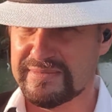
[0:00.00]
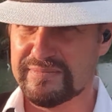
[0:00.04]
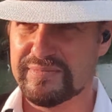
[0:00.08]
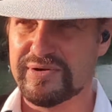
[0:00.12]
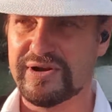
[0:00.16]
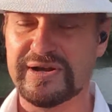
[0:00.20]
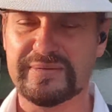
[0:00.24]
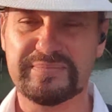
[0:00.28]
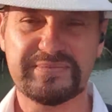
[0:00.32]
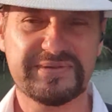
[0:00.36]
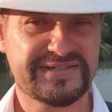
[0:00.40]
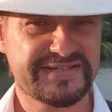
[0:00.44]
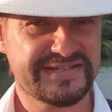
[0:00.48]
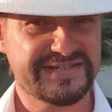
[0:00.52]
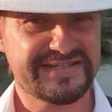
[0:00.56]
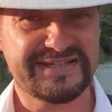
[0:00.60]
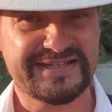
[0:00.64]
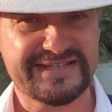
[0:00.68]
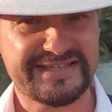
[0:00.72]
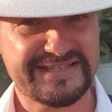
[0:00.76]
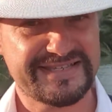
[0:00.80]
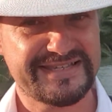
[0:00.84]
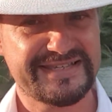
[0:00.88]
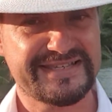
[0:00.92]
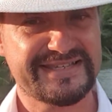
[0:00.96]
Perhaps
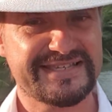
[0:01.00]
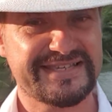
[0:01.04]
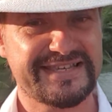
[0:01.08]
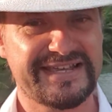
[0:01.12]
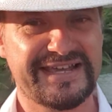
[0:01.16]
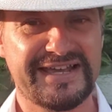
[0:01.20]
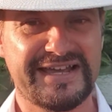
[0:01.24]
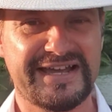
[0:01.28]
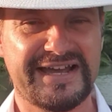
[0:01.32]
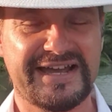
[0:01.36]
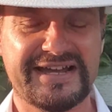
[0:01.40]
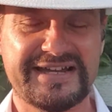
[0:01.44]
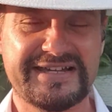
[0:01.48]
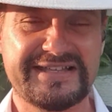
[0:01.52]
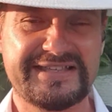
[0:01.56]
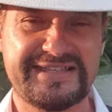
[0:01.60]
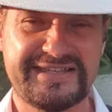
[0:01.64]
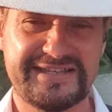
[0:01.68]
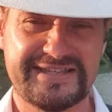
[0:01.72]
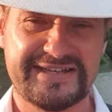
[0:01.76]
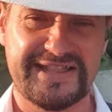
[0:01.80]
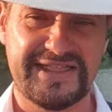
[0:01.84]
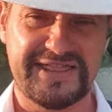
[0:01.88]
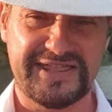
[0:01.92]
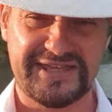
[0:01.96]
this is an
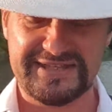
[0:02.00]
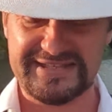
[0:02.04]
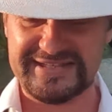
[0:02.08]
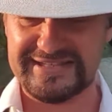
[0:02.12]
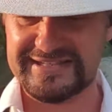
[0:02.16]
idea that